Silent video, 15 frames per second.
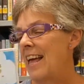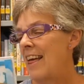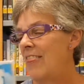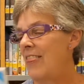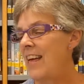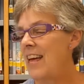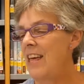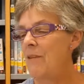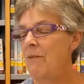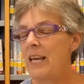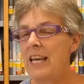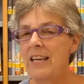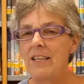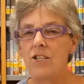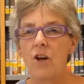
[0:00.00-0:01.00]
Then we
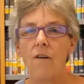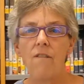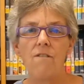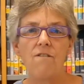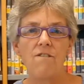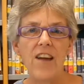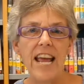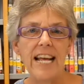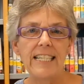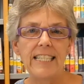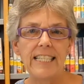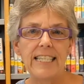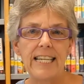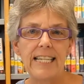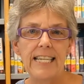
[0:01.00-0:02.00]
get into
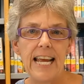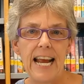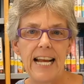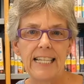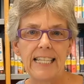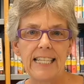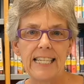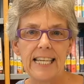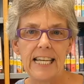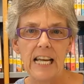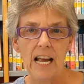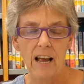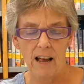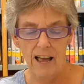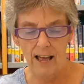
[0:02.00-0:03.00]
fancy dancy
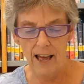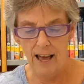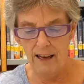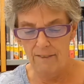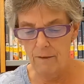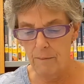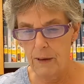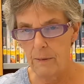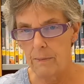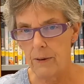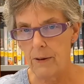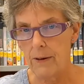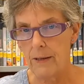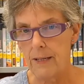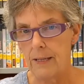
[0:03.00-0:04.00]
alphabet
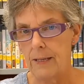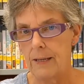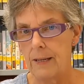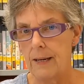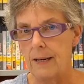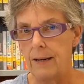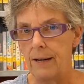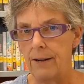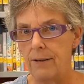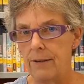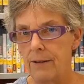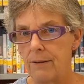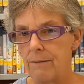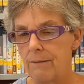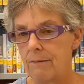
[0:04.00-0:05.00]
books. And
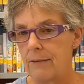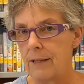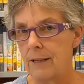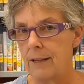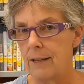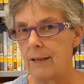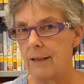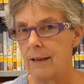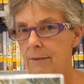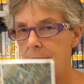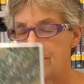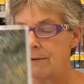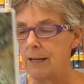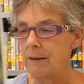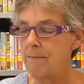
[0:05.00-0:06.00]
here's a really
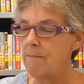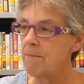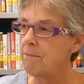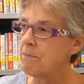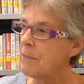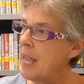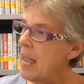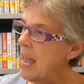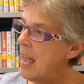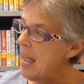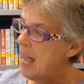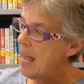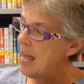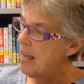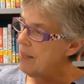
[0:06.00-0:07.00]
clever one.
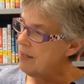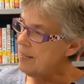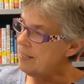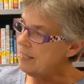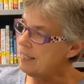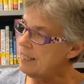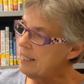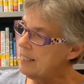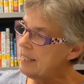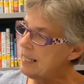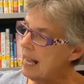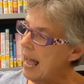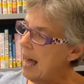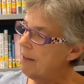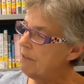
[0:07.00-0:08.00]
This is
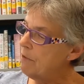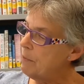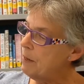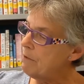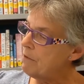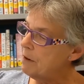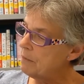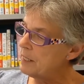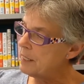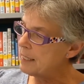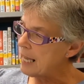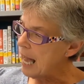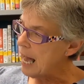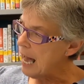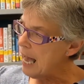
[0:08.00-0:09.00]
The Alphabet from the
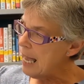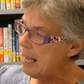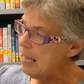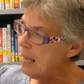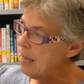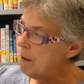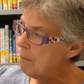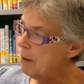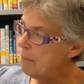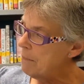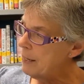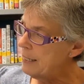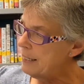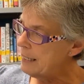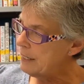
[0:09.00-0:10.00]
Sky by
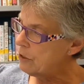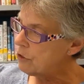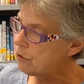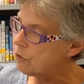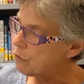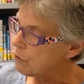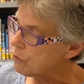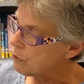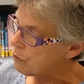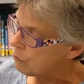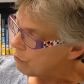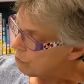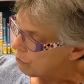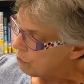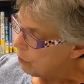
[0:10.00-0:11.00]
Benedict
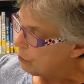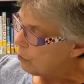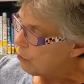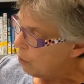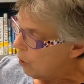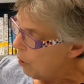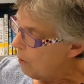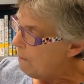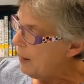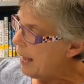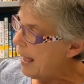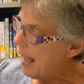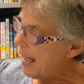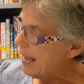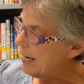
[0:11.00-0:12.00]
Grobe
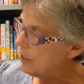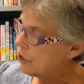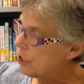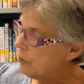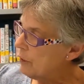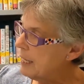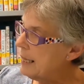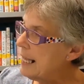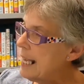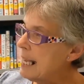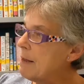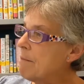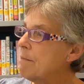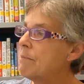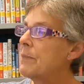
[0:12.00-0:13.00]
and Joey Lee.